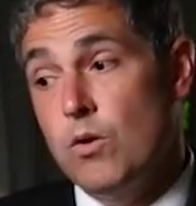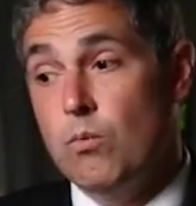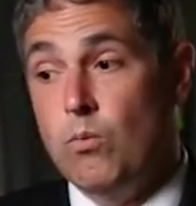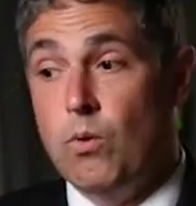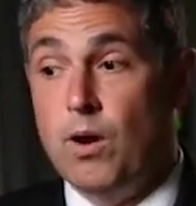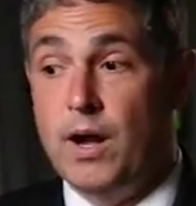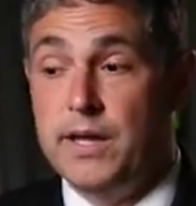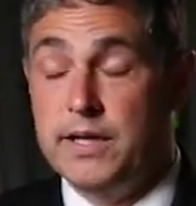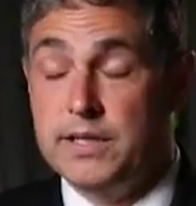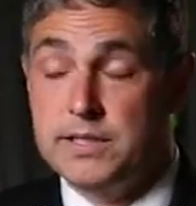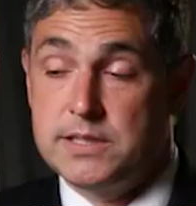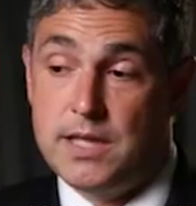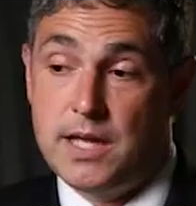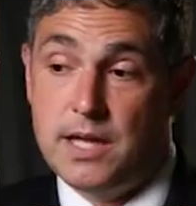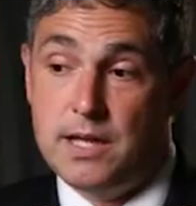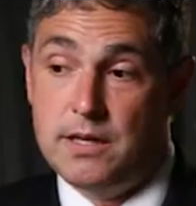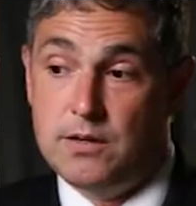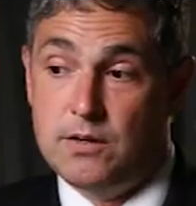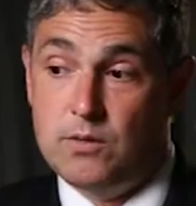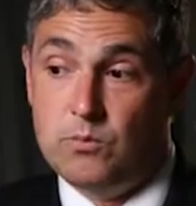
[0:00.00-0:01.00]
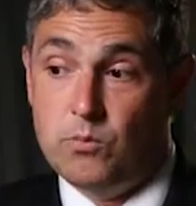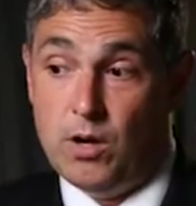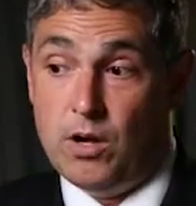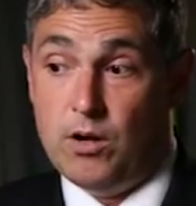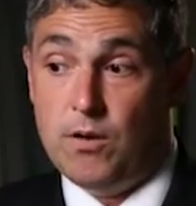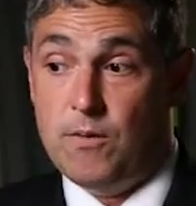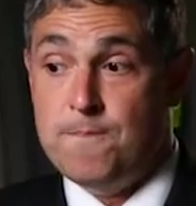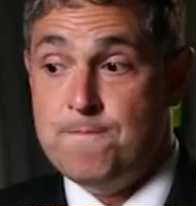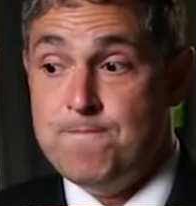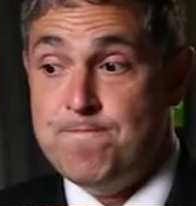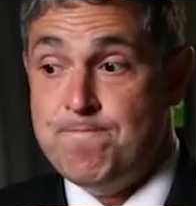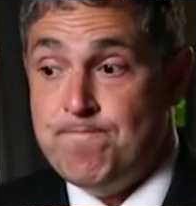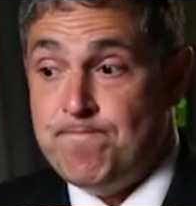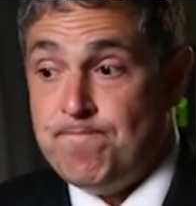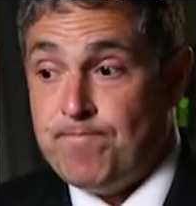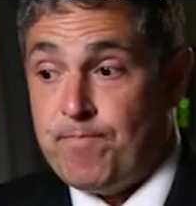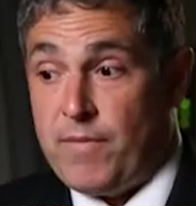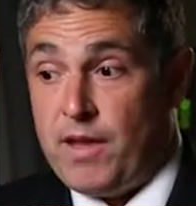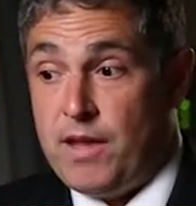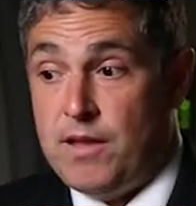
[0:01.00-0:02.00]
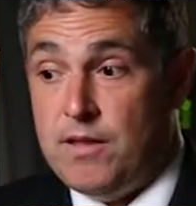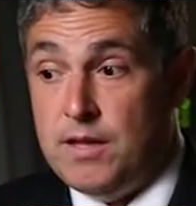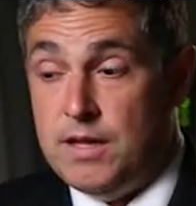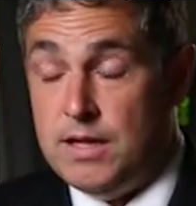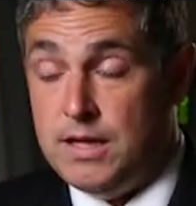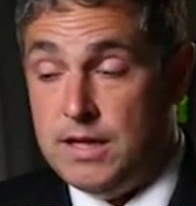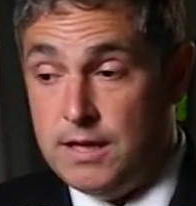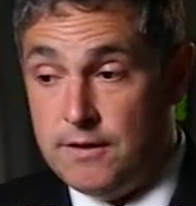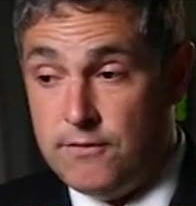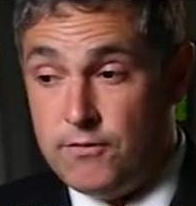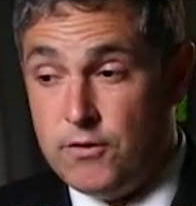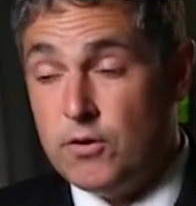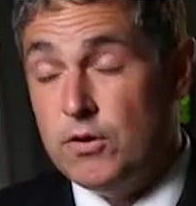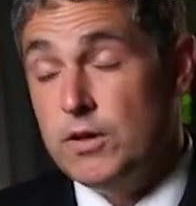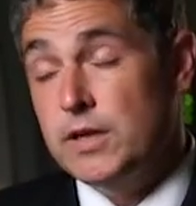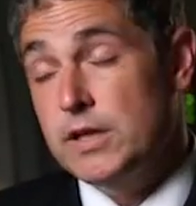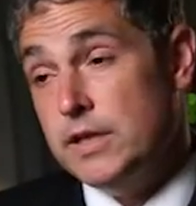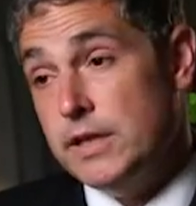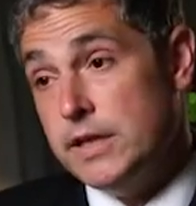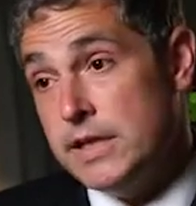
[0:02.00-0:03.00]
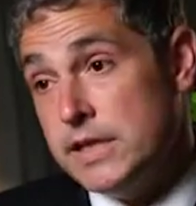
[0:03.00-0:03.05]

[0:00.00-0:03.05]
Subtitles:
Why is that? Well, if there